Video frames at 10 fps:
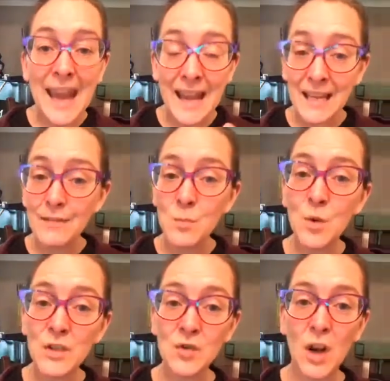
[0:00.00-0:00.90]
And even
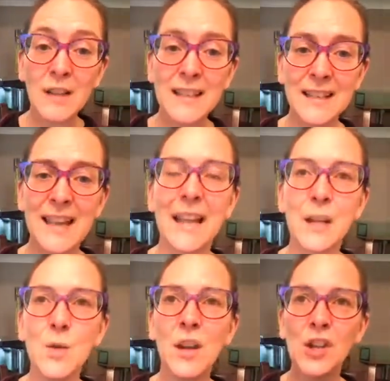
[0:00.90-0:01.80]
more strongly than that,
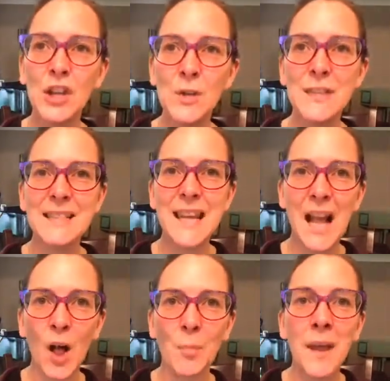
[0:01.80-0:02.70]
you can use it to
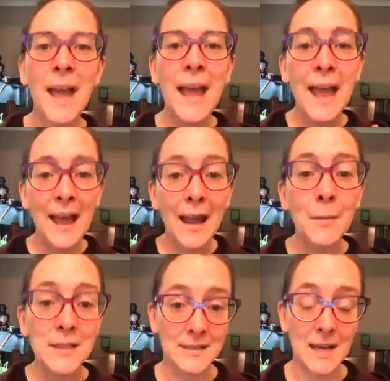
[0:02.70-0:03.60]
help
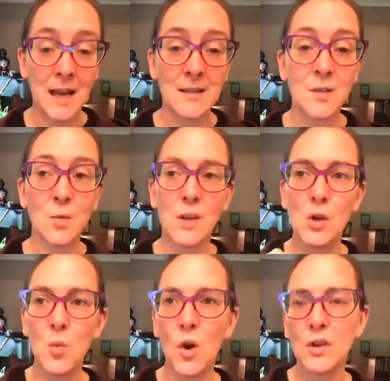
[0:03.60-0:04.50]
habit stack. So when
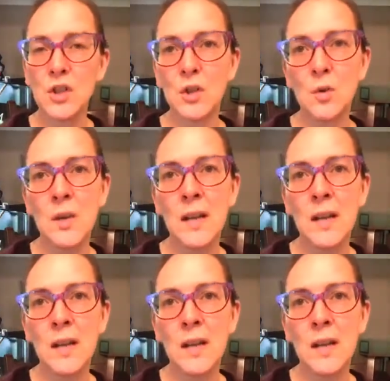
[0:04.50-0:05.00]
you want to